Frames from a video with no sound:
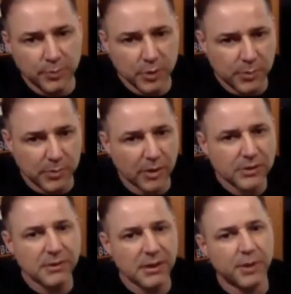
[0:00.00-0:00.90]
promote
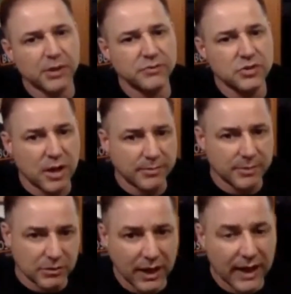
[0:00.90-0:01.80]
the parts of the job that
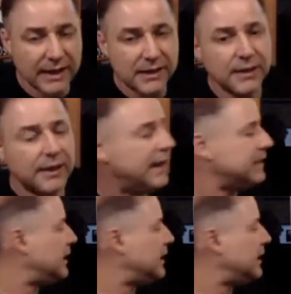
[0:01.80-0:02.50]
you like, and then you